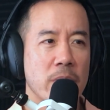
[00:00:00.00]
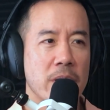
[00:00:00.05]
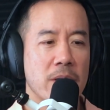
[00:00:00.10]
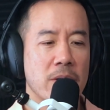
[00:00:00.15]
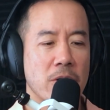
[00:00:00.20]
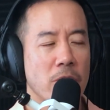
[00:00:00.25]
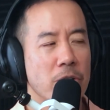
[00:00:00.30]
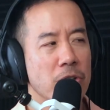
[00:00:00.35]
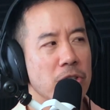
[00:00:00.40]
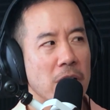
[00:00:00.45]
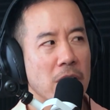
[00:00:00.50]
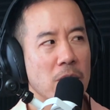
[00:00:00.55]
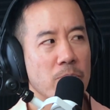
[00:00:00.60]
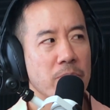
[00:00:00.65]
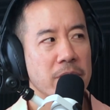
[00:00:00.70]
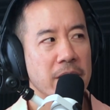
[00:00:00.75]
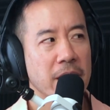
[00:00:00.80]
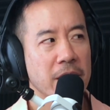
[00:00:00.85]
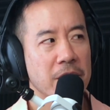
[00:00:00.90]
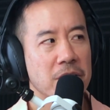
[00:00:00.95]
with no
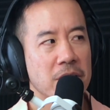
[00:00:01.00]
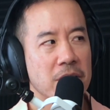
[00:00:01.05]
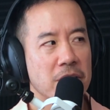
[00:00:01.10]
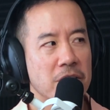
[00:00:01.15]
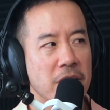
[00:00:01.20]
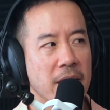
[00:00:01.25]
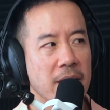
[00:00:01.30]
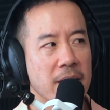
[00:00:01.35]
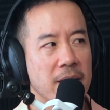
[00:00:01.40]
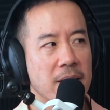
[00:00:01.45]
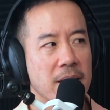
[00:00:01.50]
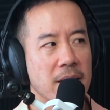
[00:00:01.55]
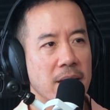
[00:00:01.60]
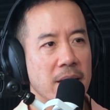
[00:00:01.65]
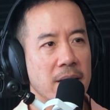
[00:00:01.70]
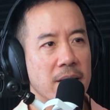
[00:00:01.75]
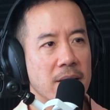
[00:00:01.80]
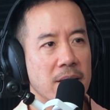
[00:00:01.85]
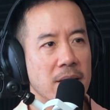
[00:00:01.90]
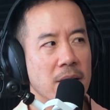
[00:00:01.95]
child protection check
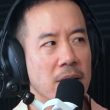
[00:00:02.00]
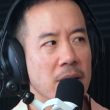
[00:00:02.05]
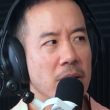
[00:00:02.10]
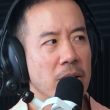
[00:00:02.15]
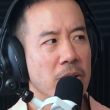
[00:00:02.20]
and